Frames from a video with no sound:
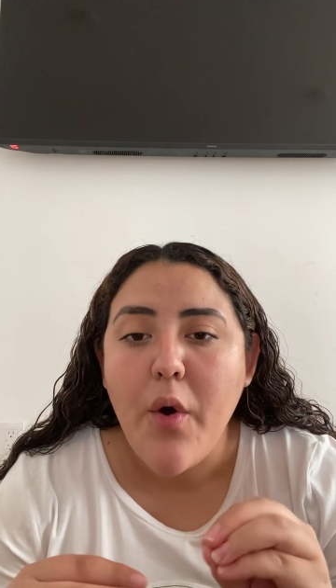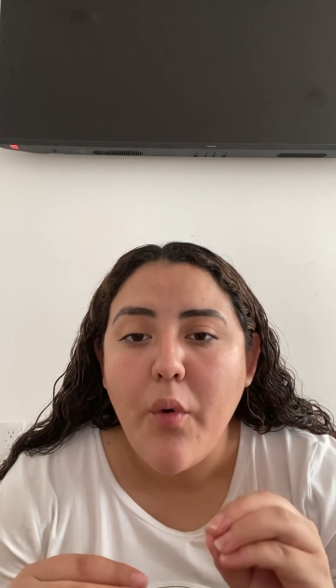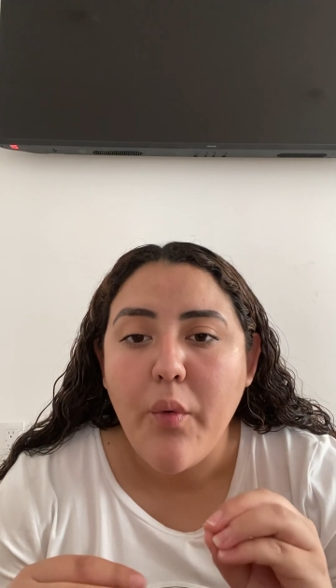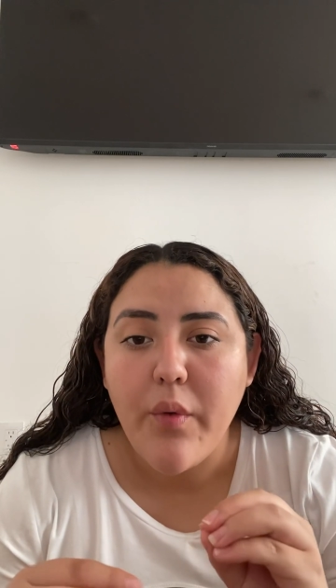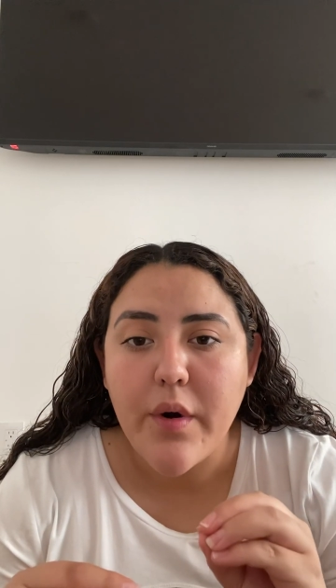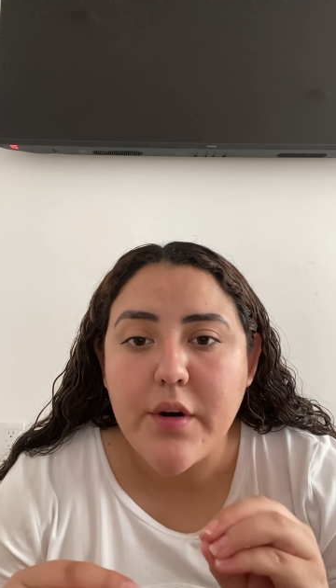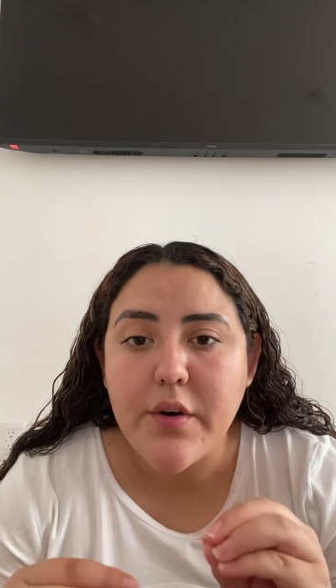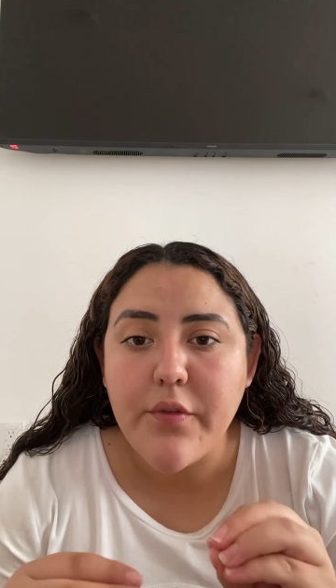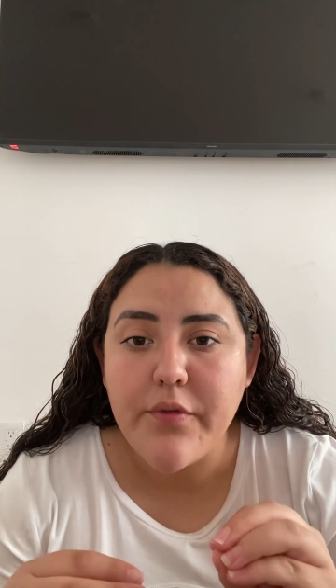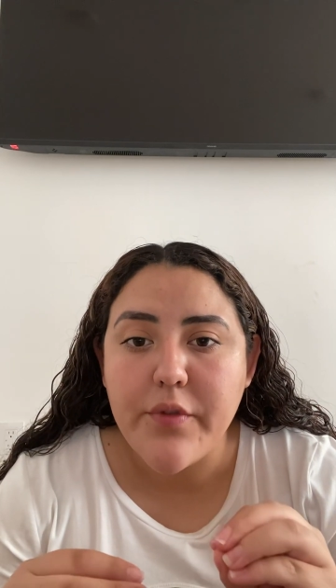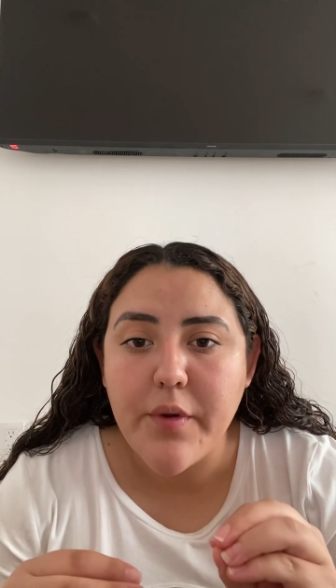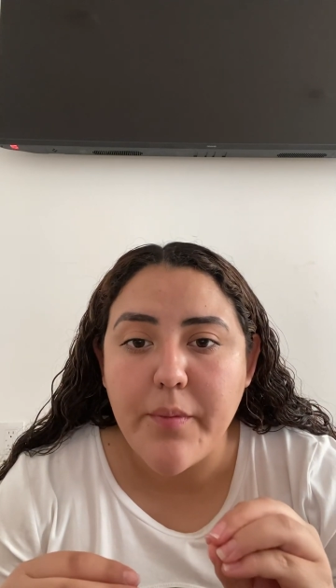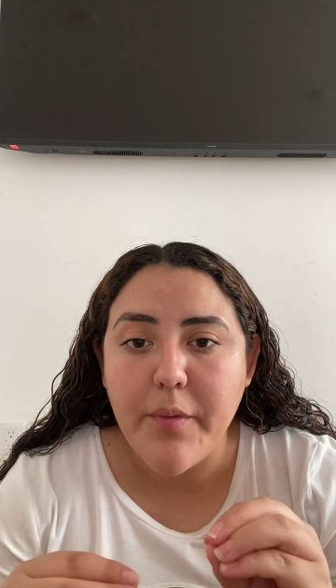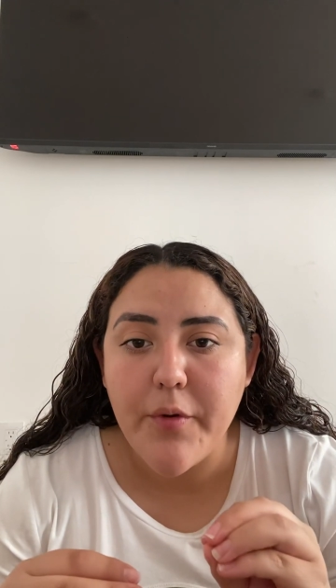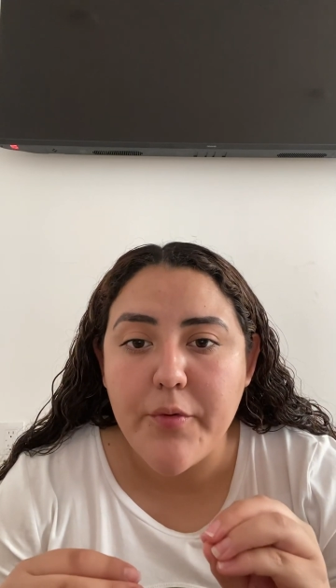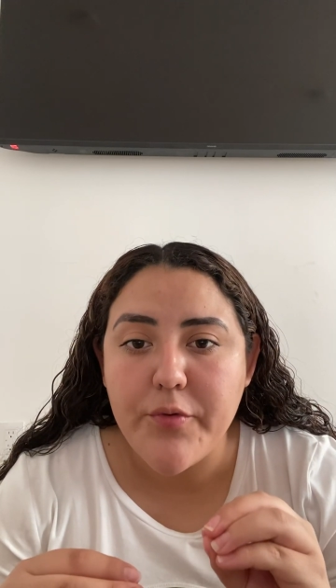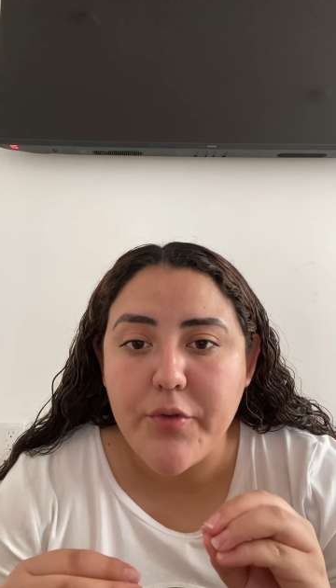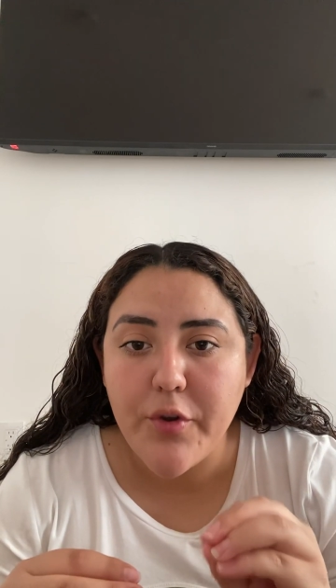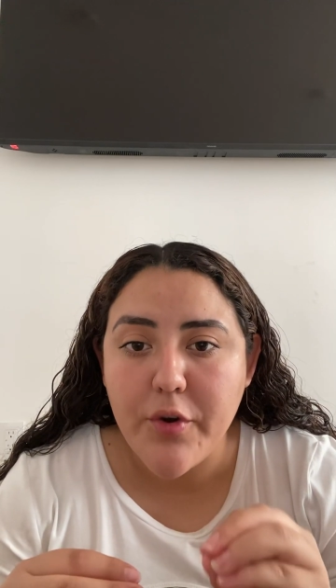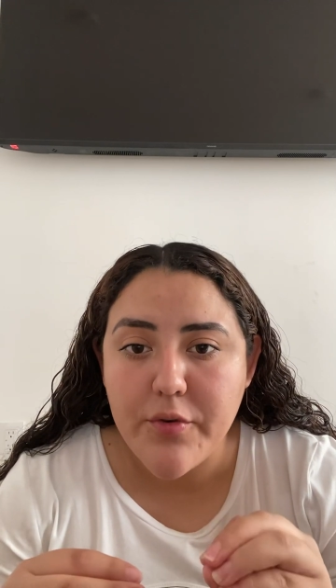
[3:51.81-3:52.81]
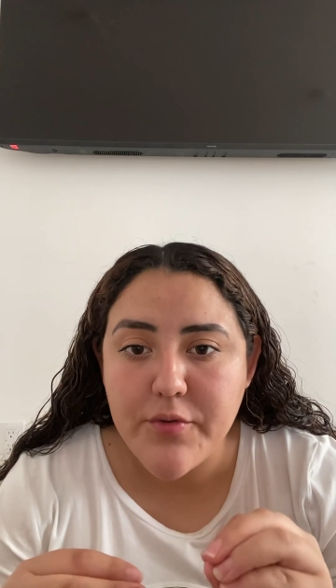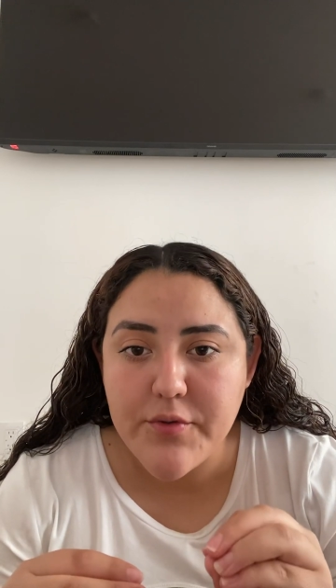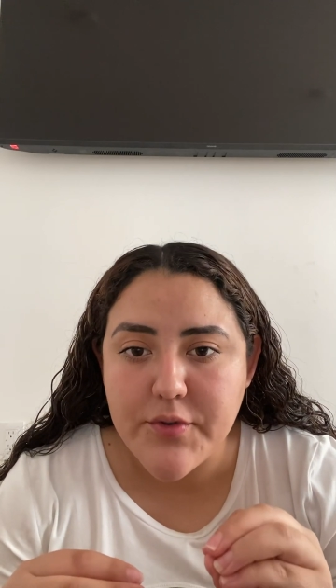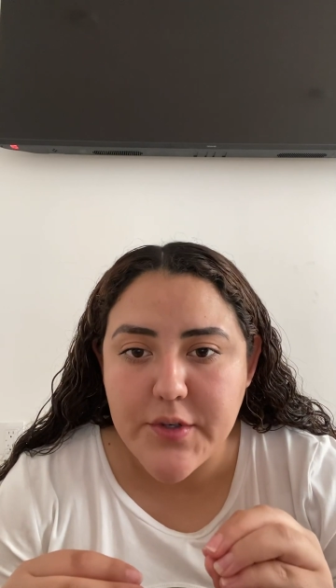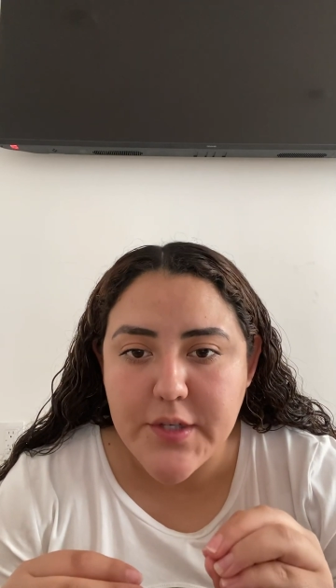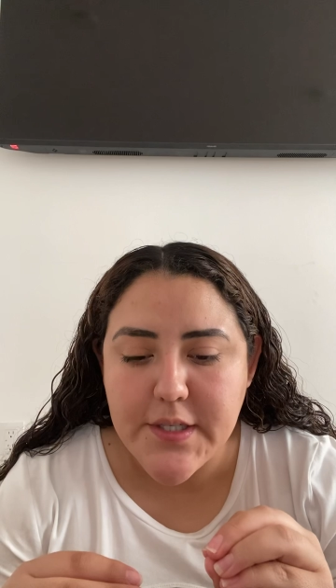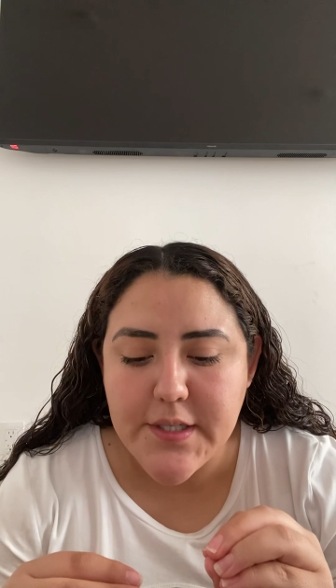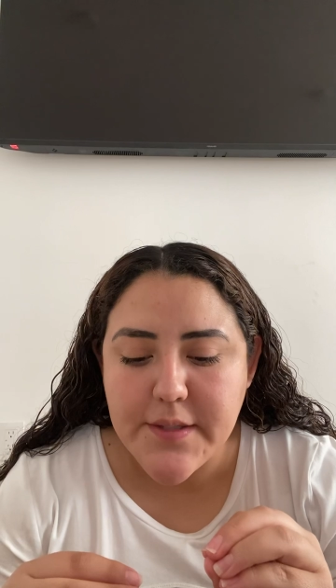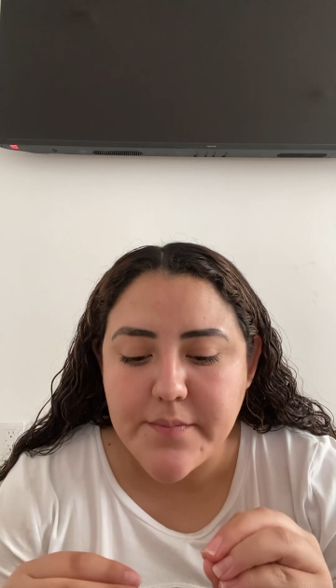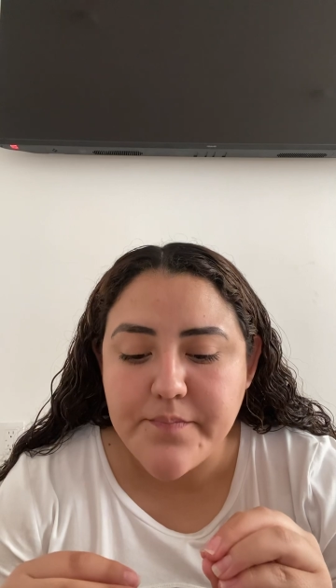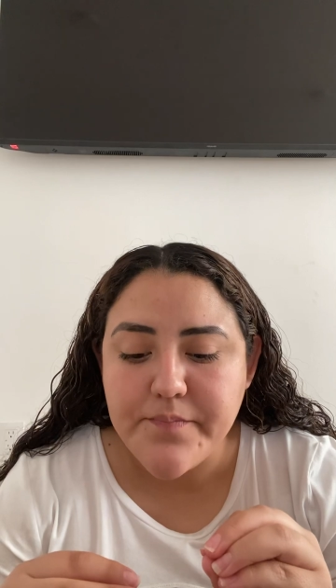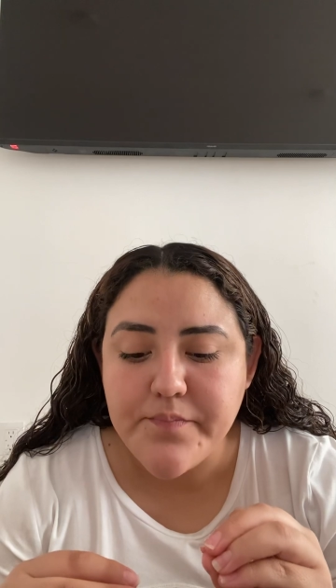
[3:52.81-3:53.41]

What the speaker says: one of the both countries.